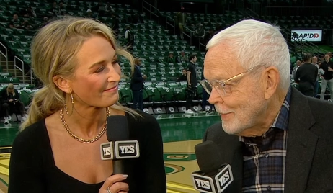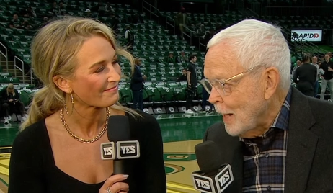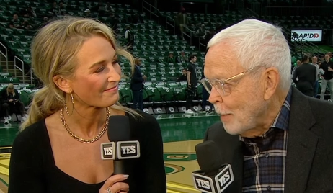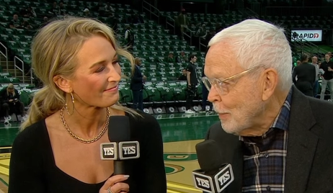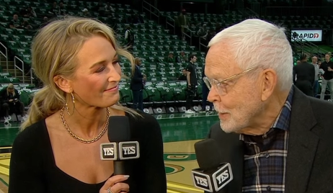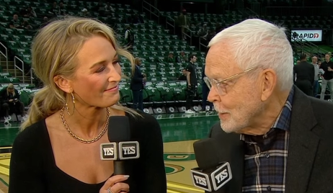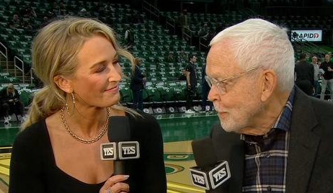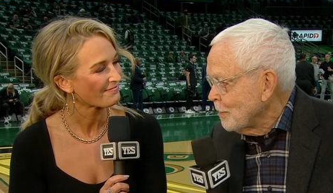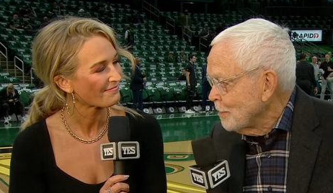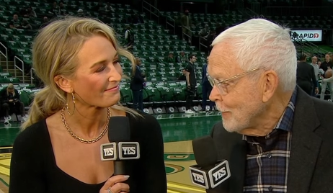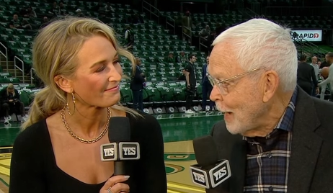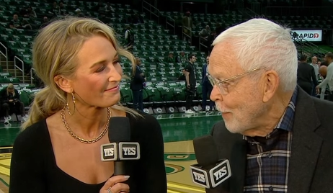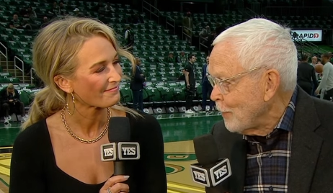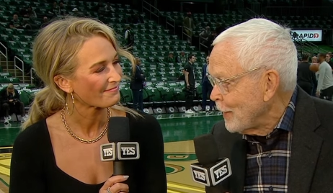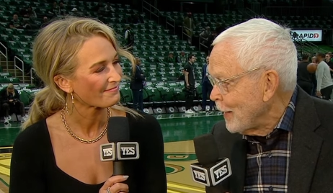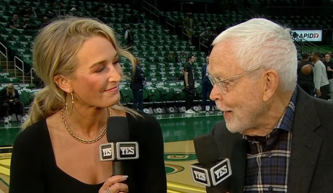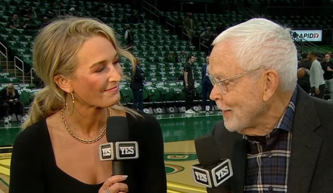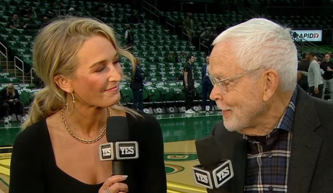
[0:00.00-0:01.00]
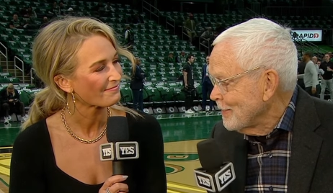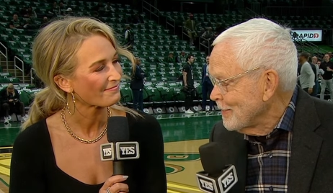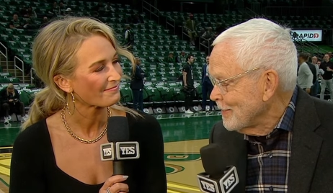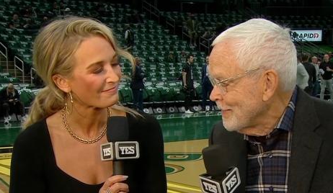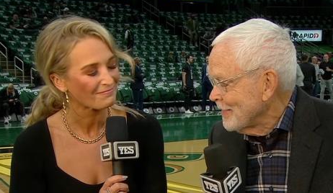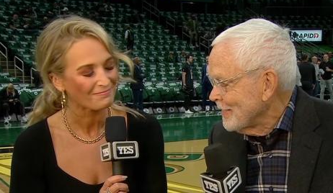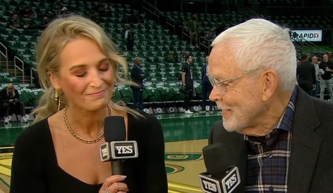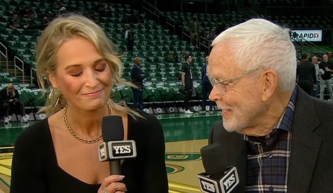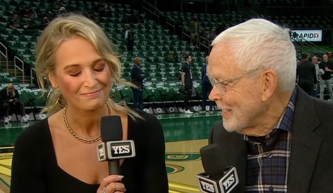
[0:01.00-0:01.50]
Speaker 1: I miss him every day
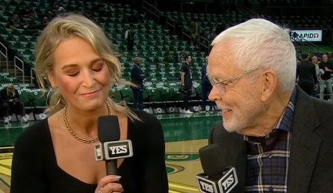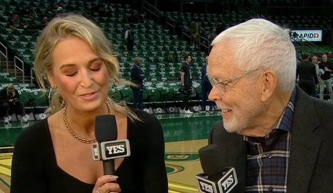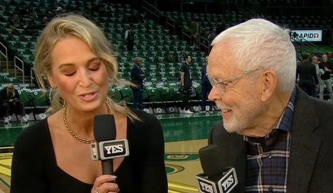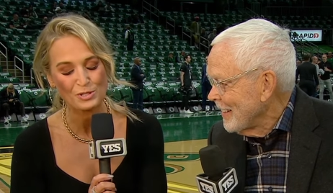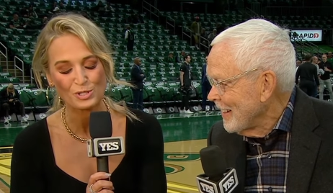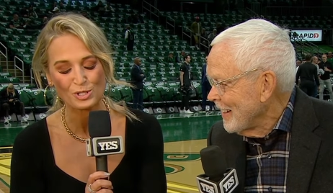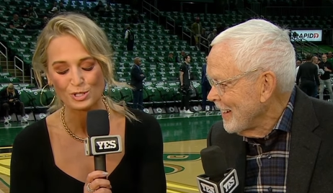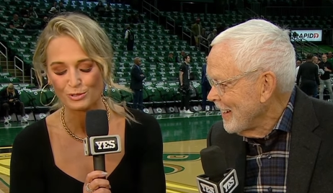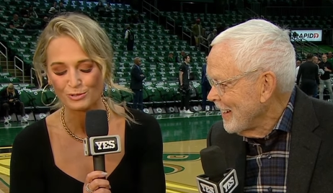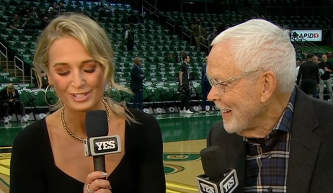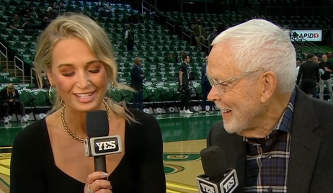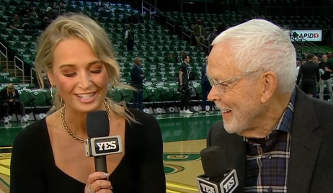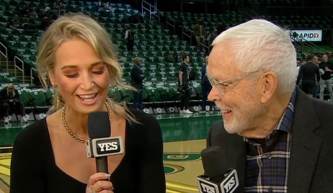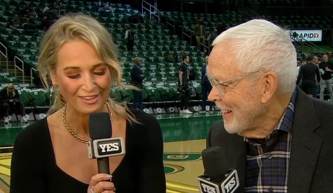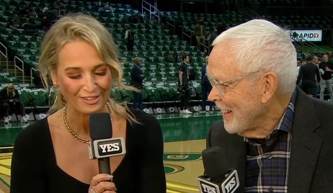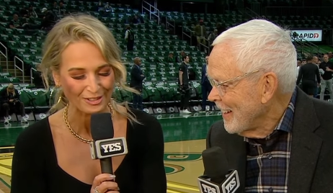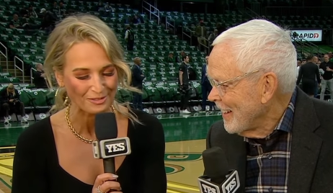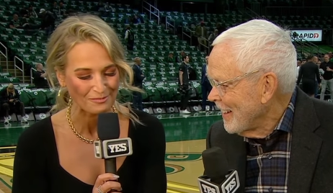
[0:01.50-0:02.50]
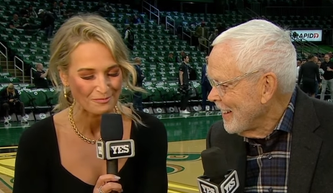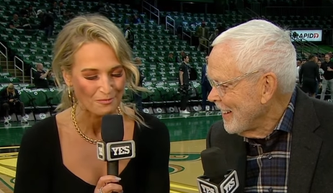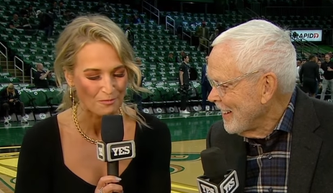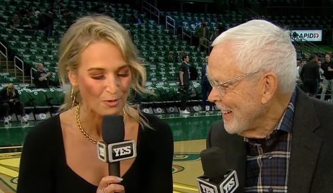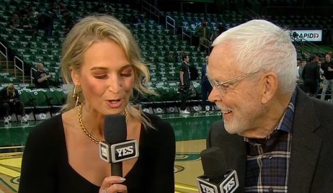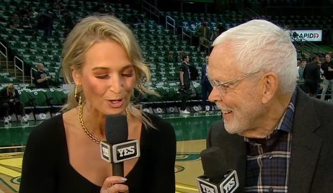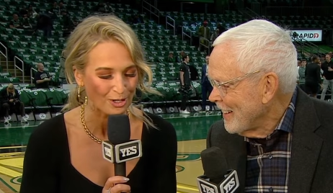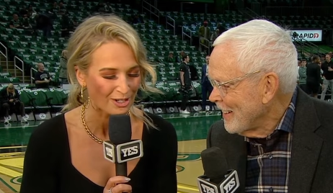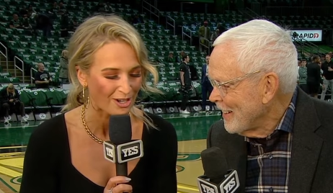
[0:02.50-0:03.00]
Speaker 2: you two together
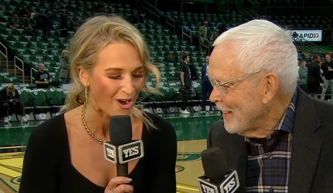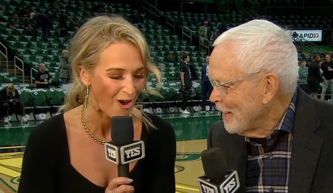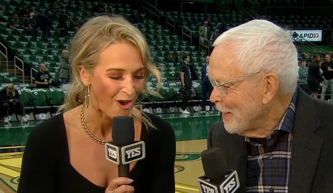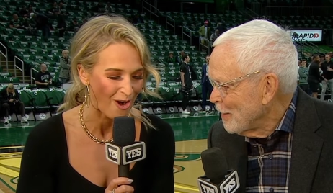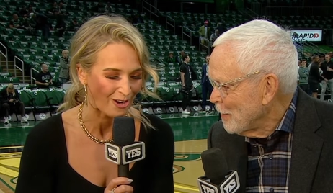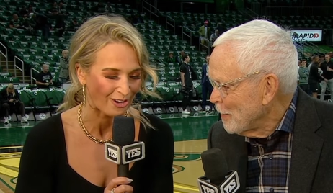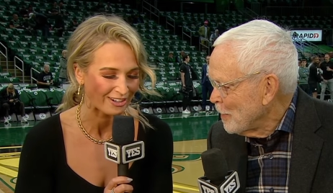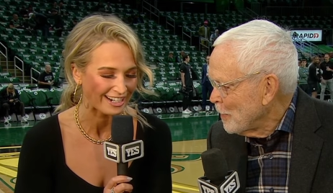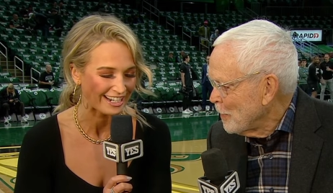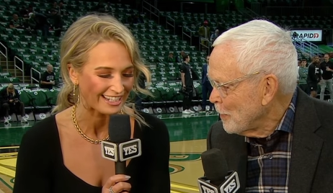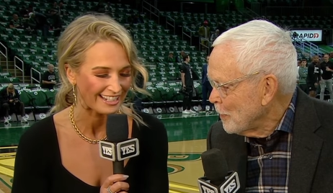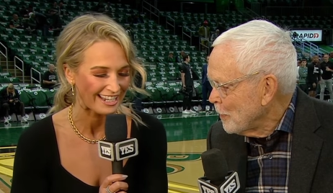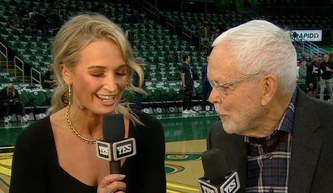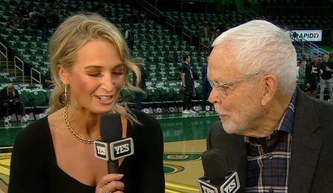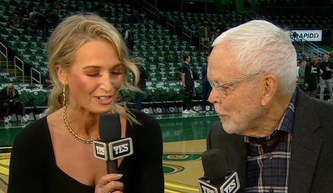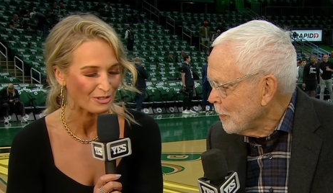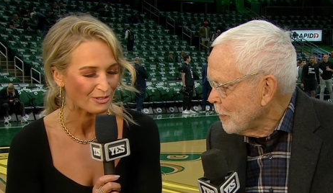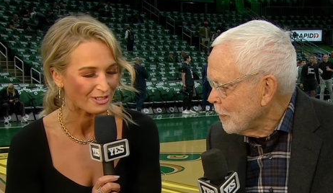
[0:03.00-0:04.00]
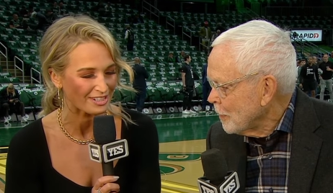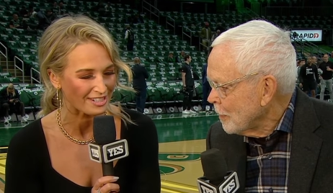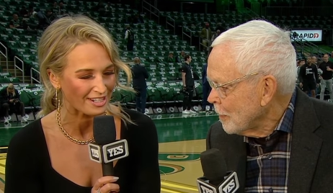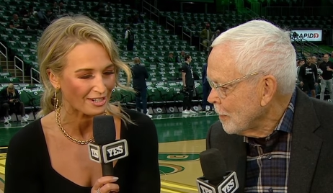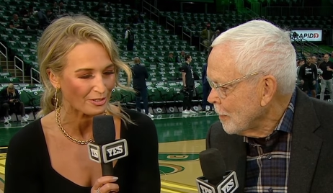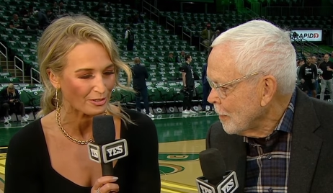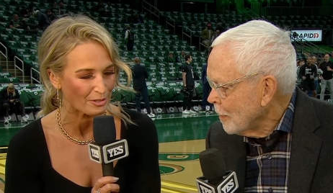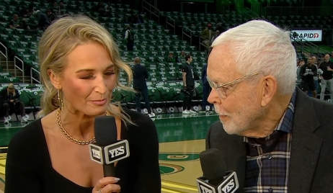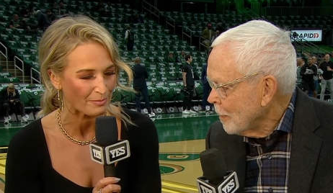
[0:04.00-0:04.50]
were, are, and, and you
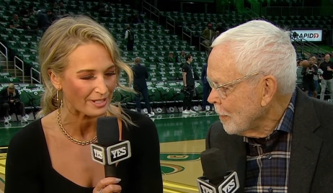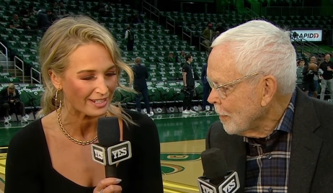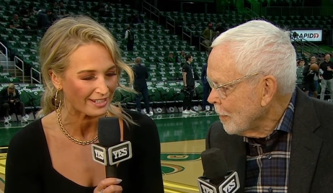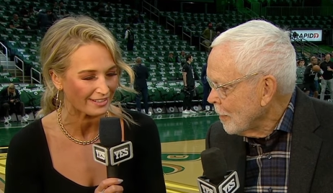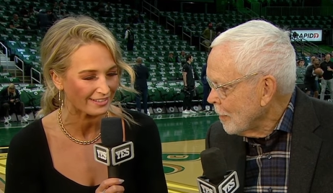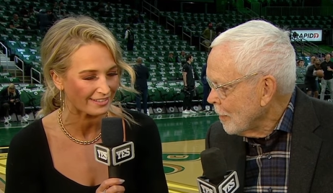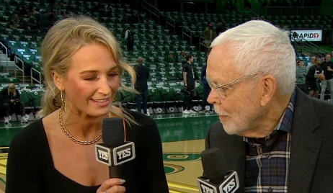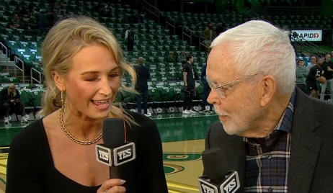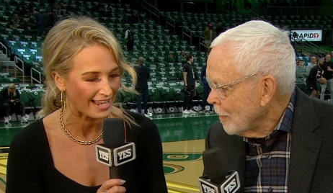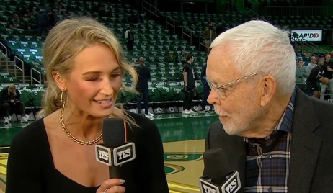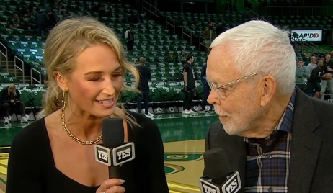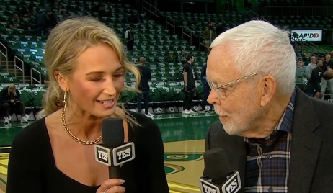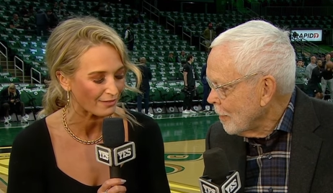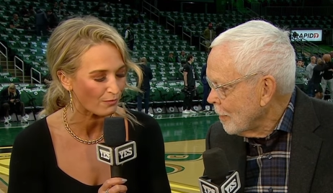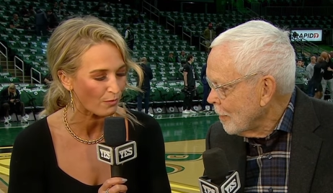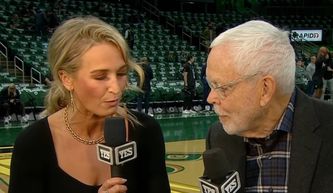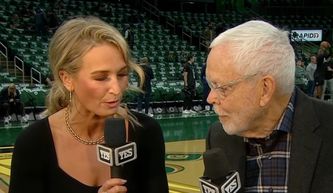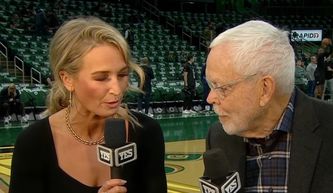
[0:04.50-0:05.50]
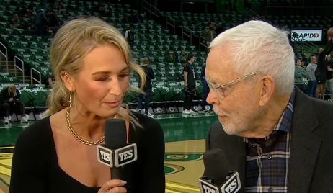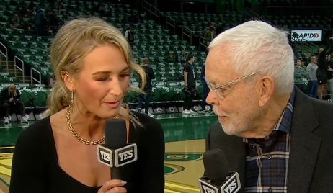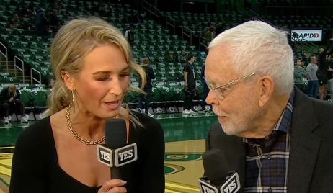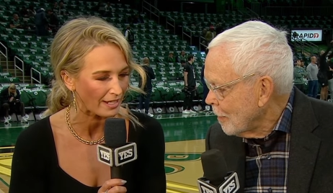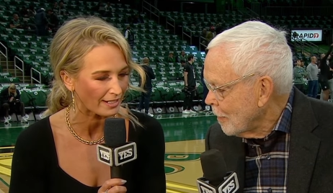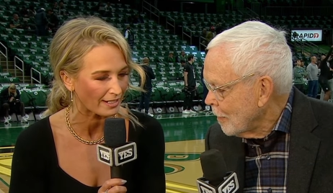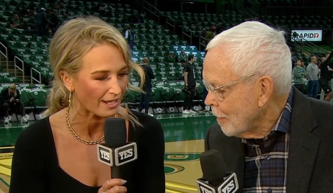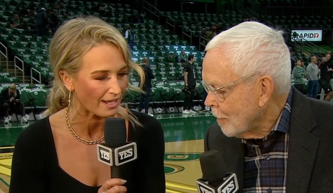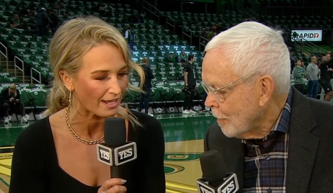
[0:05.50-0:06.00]
continue to be. Last thing for you,
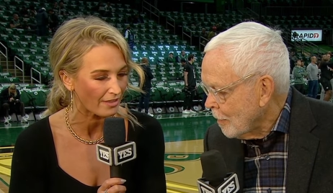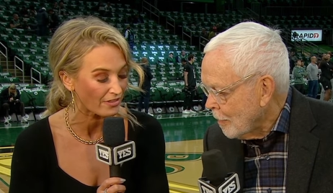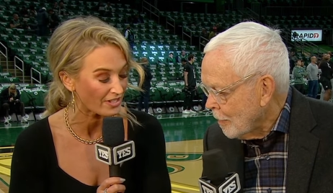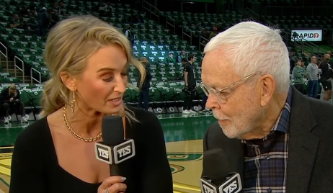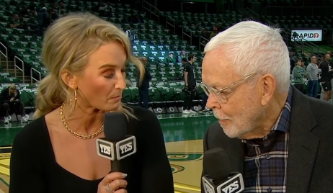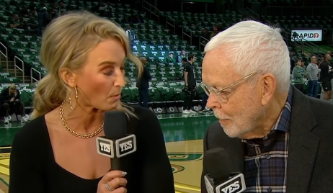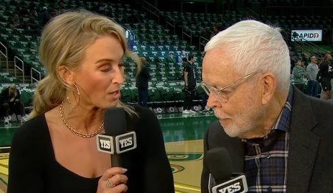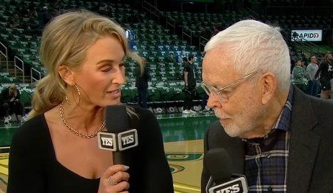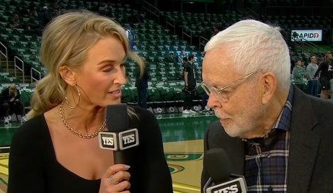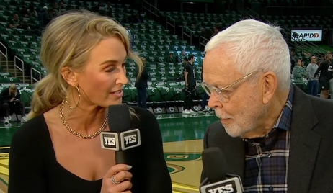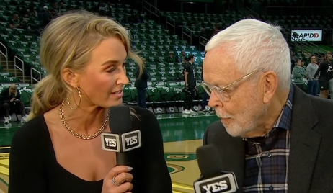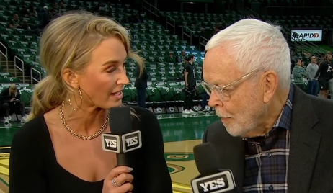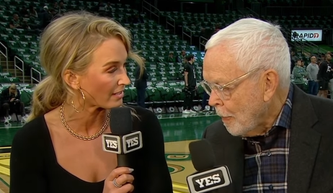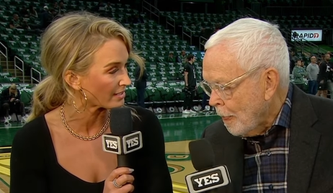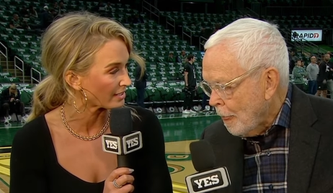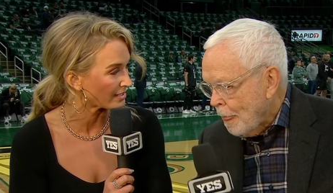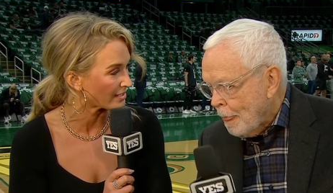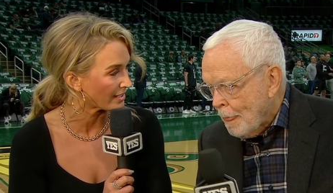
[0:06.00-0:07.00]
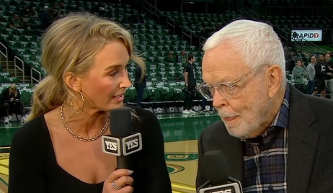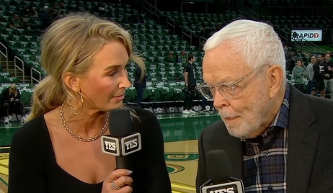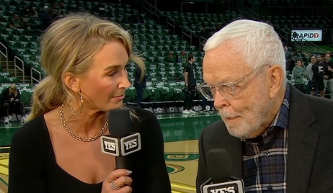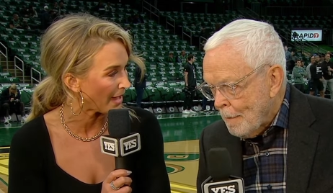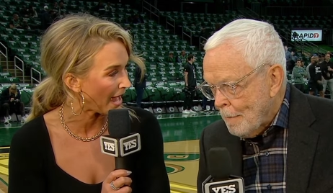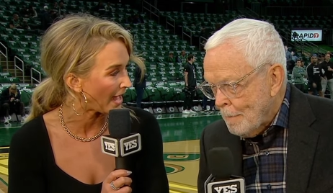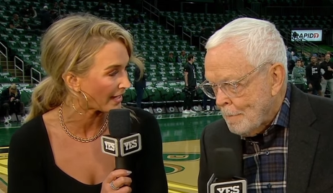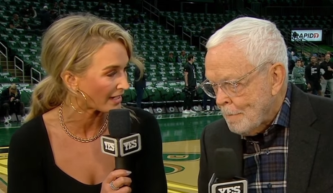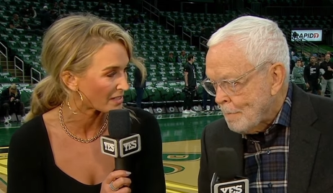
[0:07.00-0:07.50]
Mike, uh, this Boston Celtics
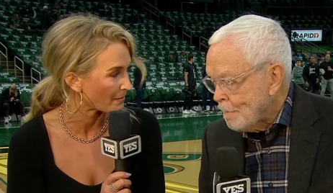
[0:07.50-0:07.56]
team, high